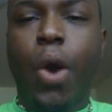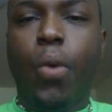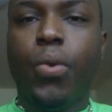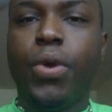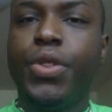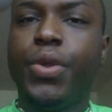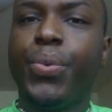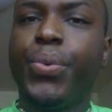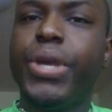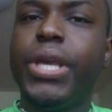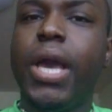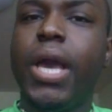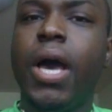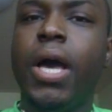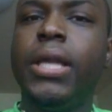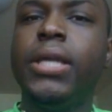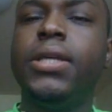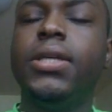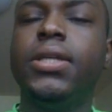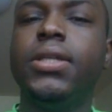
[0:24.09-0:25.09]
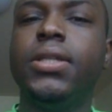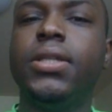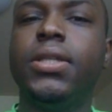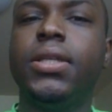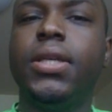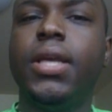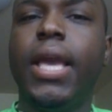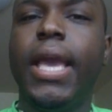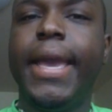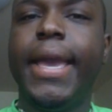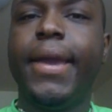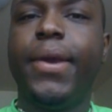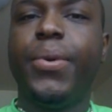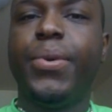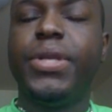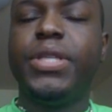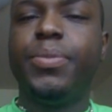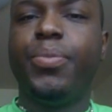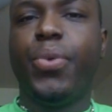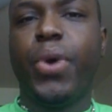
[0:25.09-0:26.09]
When the Rihanna and
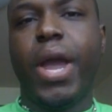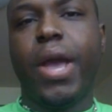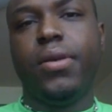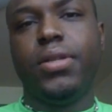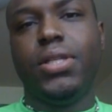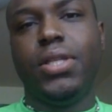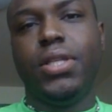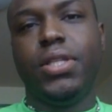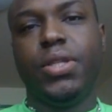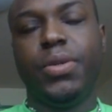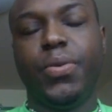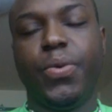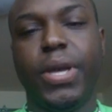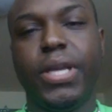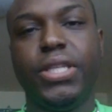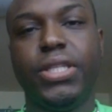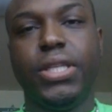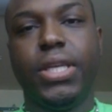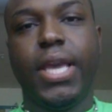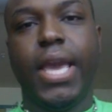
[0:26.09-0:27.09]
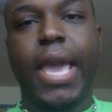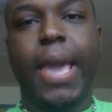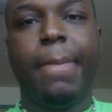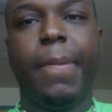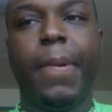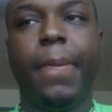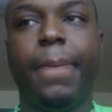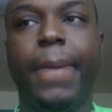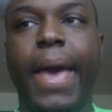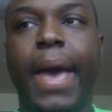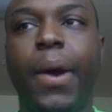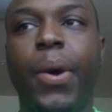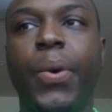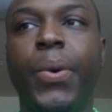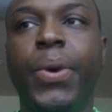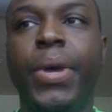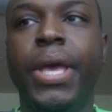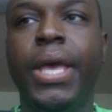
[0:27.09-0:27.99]
Chris Brown situation came about,